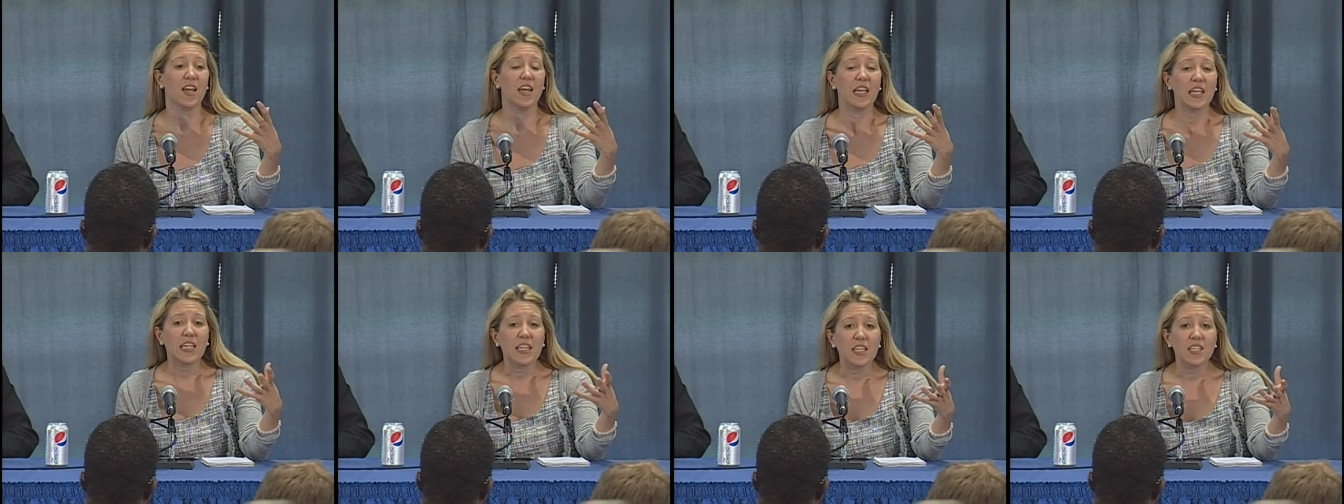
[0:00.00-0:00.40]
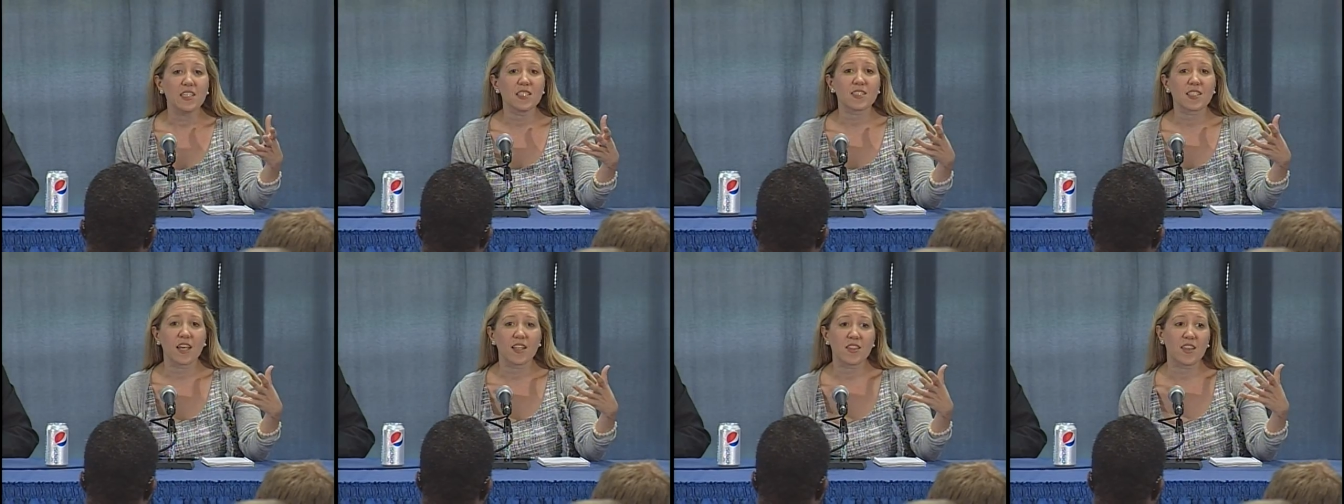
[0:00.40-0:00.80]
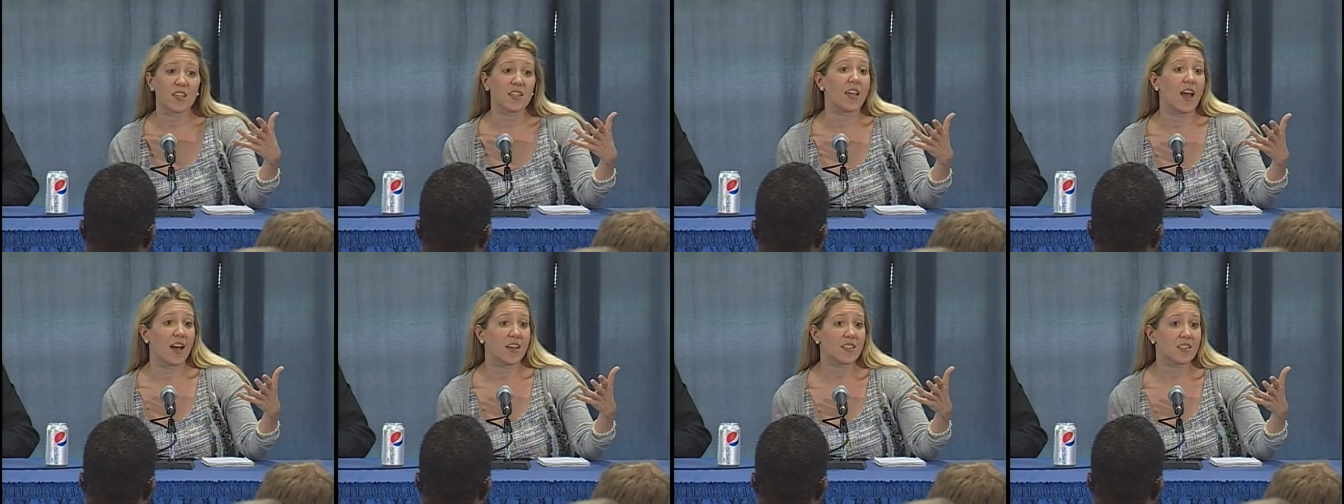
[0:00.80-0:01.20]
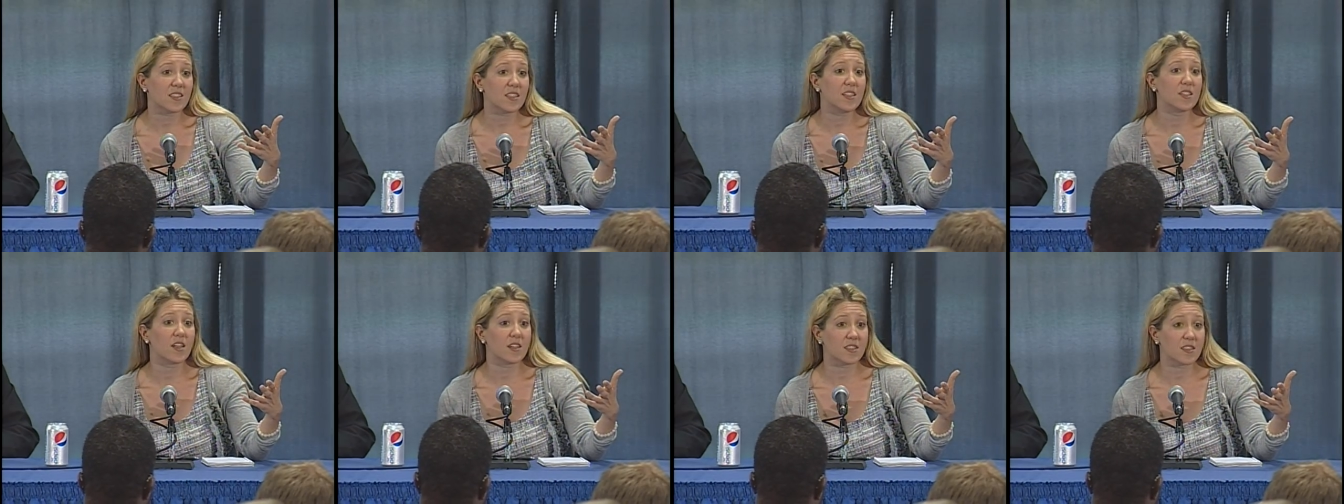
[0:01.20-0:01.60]
He said that yes,
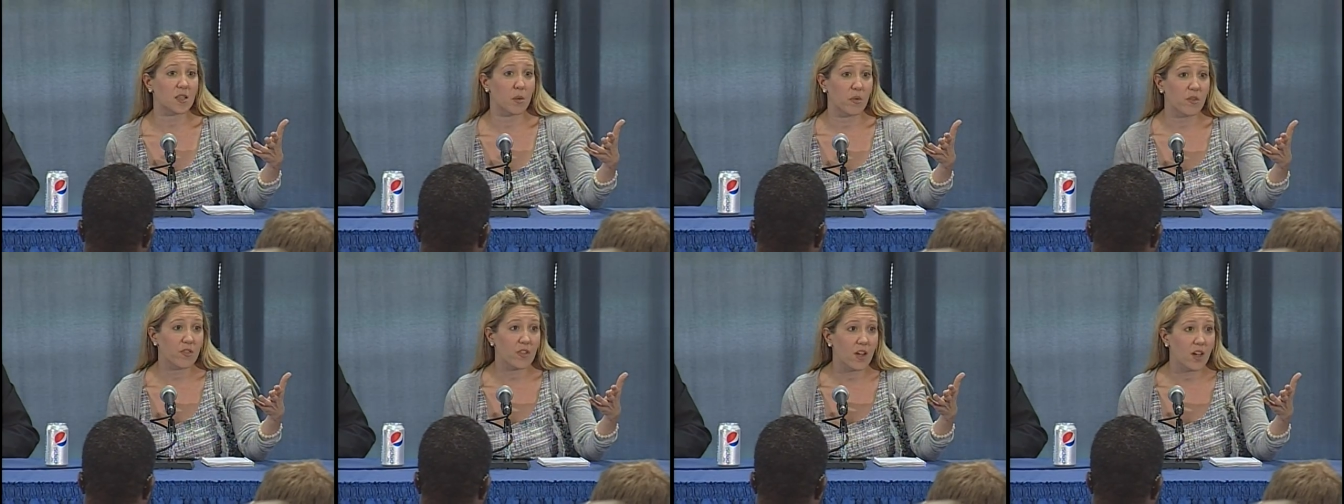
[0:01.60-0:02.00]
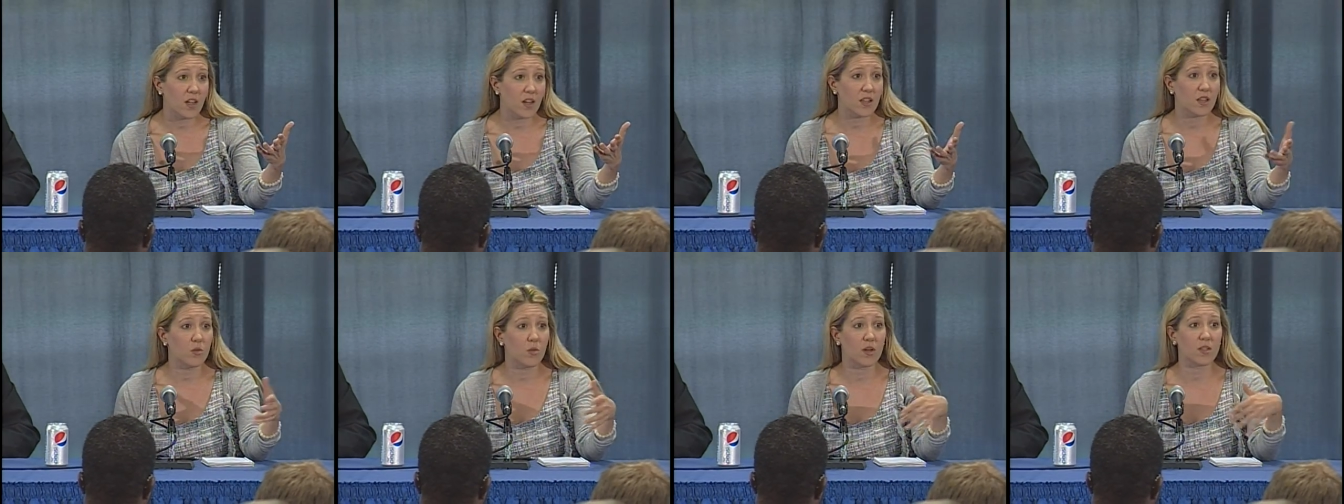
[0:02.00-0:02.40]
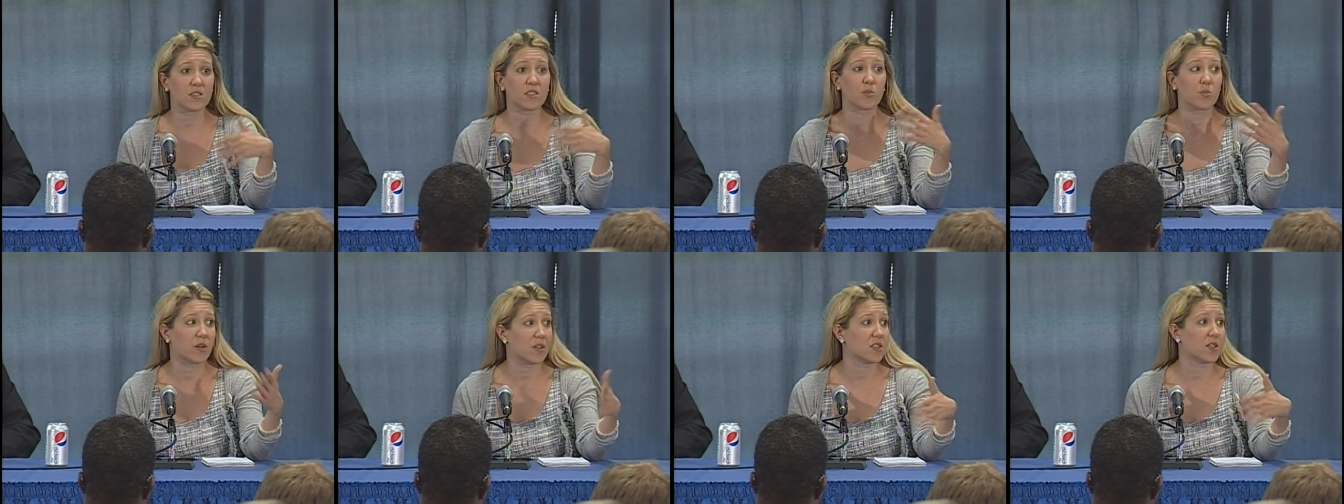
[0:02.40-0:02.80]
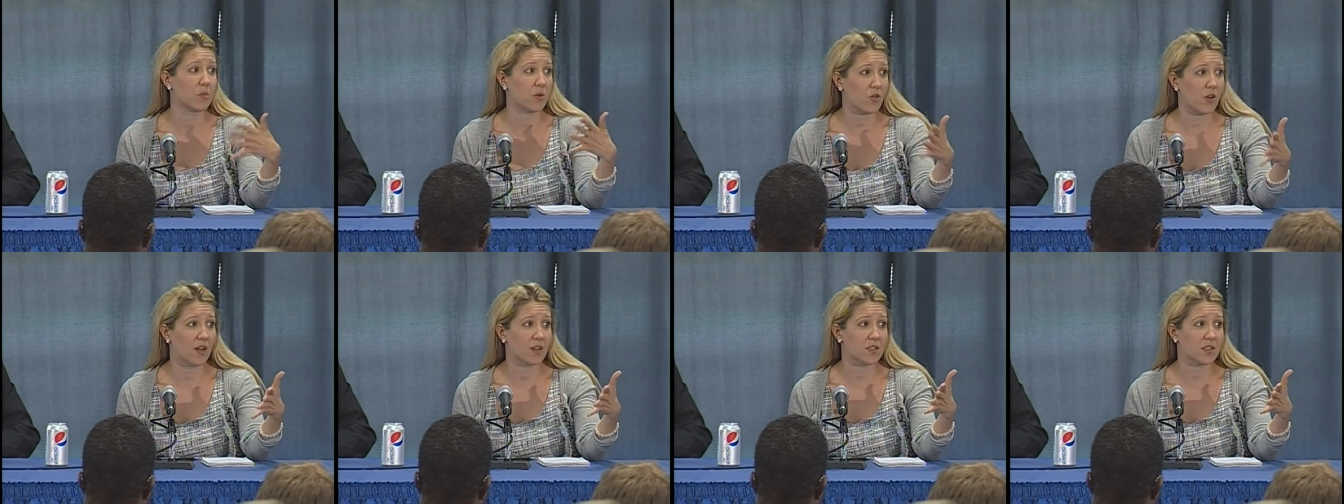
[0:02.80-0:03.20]
he does some of that. He wants to bring
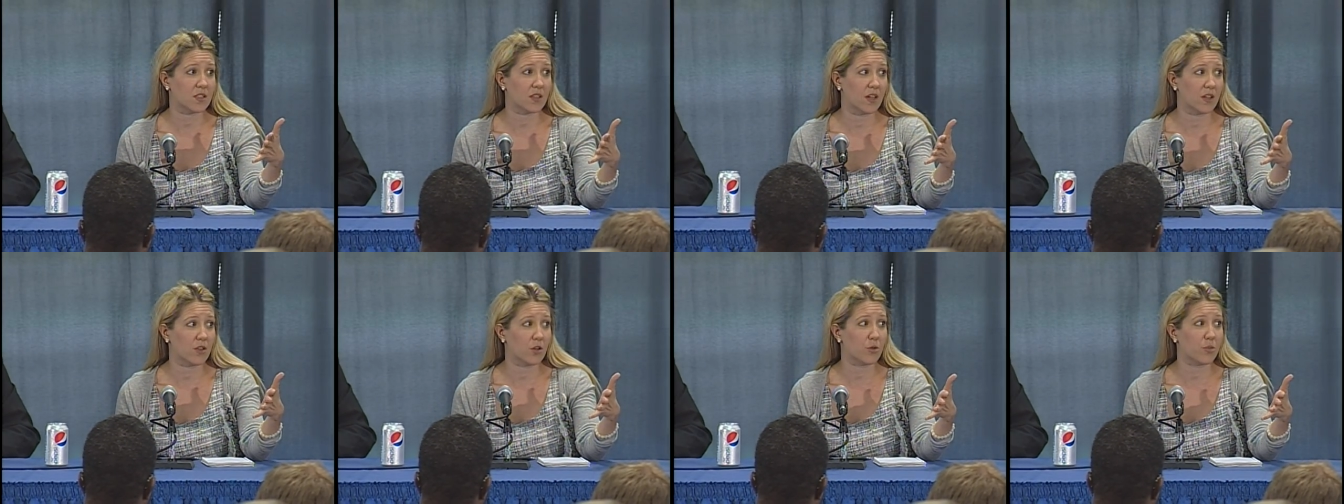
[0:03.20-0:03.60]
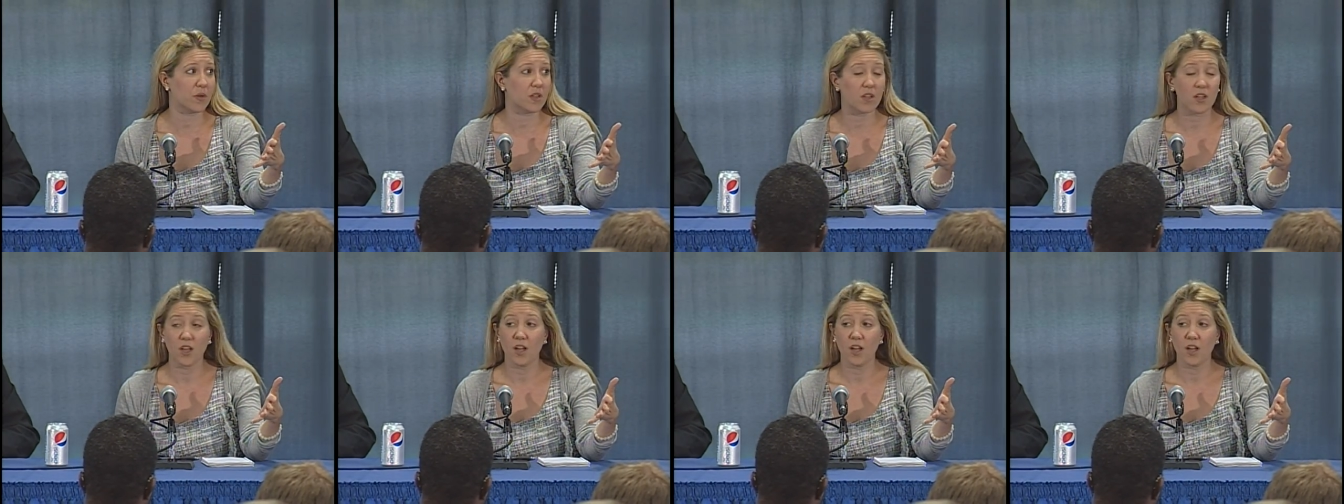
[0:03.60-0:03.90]
Democrats together, but